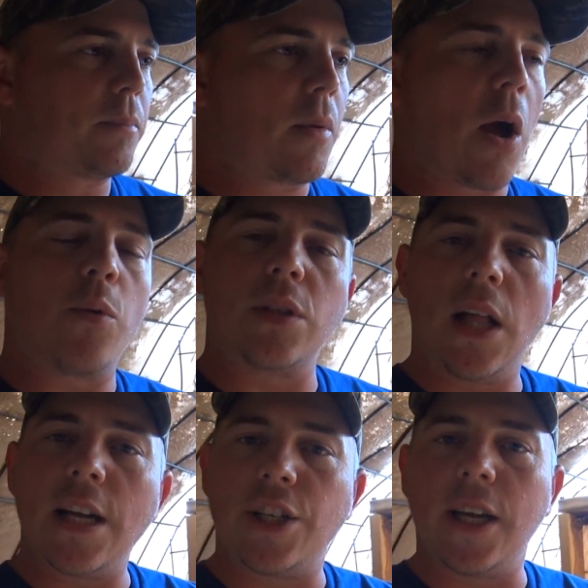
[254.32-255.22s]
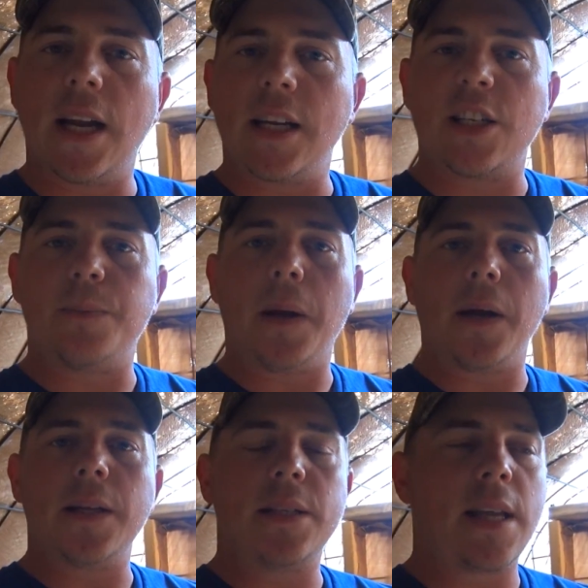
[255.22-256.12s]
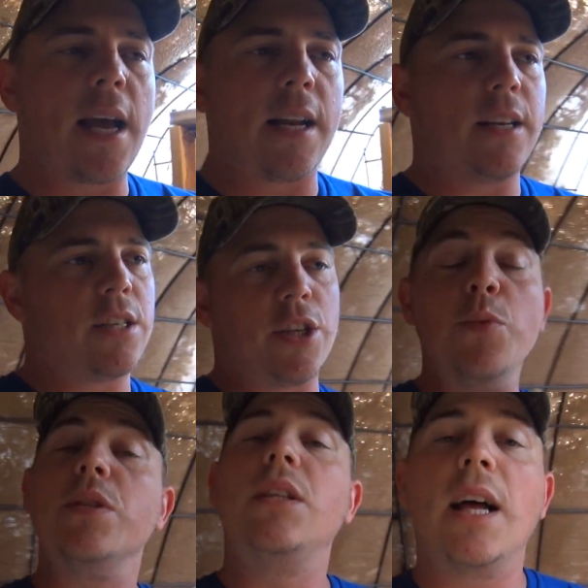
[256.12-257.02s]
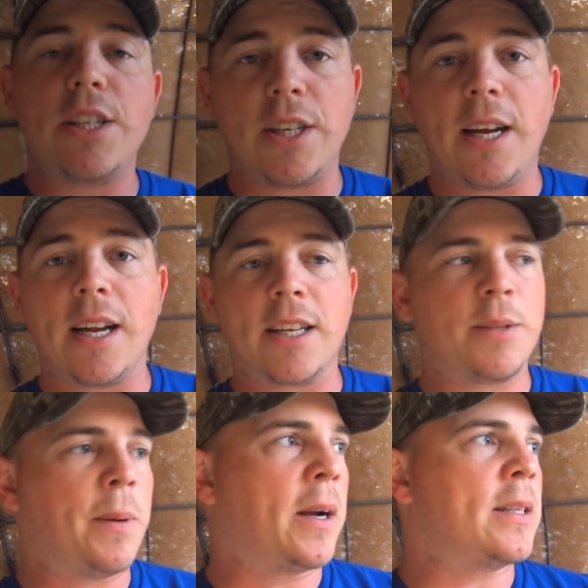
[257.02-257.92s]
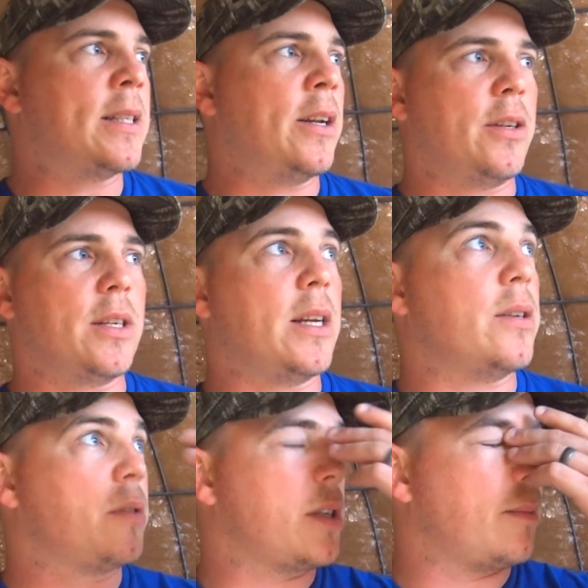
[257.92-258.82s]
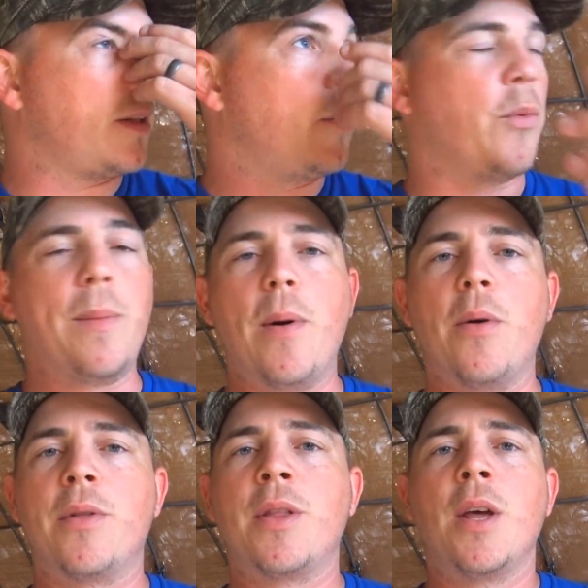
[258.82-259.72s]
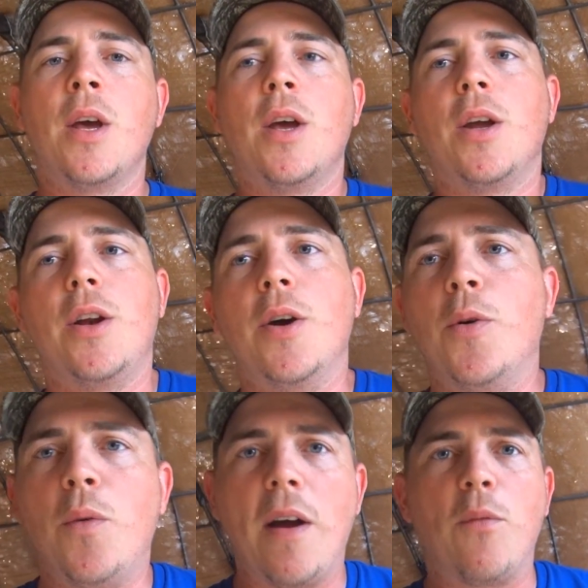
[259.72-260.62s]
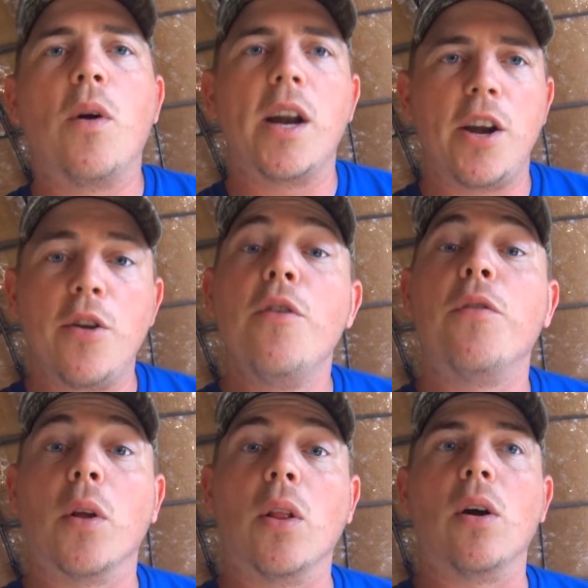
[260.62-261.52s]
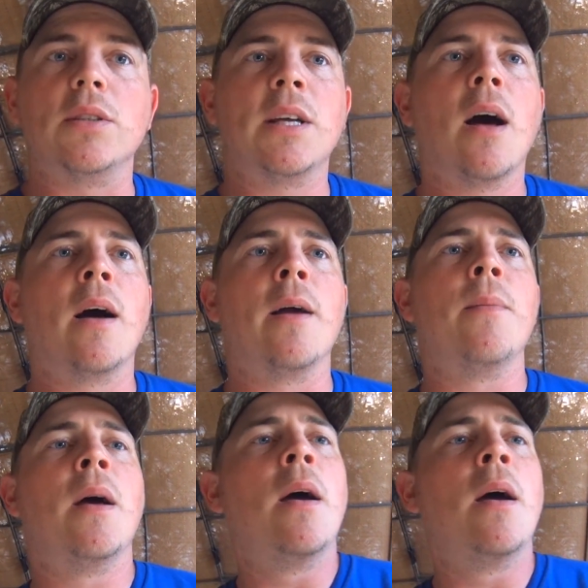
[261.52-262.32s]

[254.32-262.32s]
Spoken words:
I was glad she got to experience that. She was glad she got to experience it. It was something we both, have wanted to do for a long time.